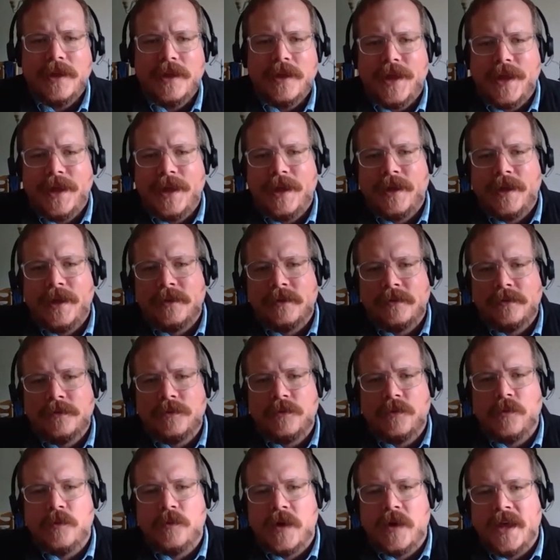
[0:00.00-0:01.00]
And
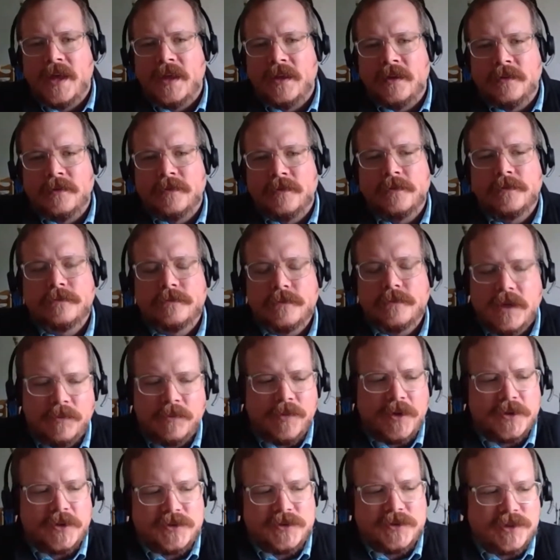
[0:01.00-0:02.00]
when a
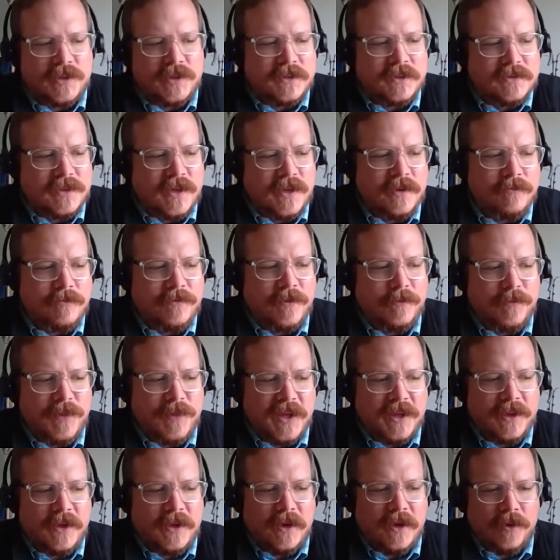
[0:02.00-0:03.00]
person is
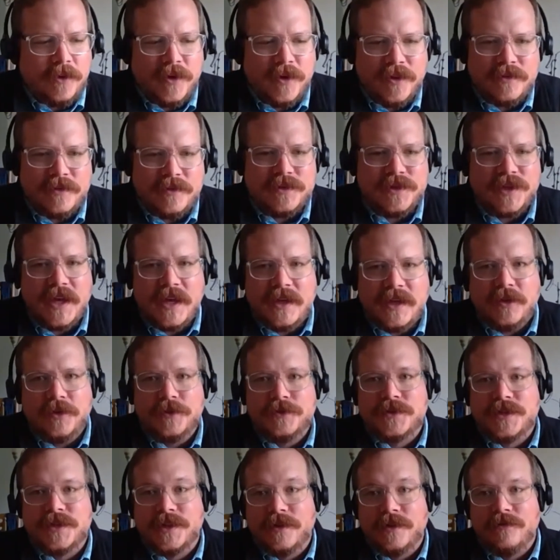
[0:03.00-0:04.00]
unfamiliar with, say,
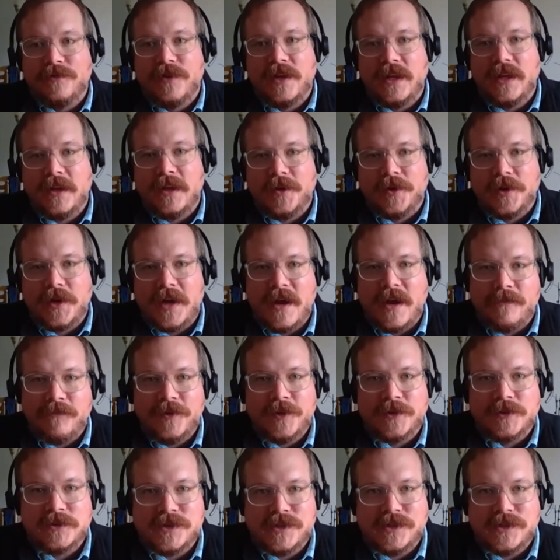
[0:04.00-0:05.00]
using a video conference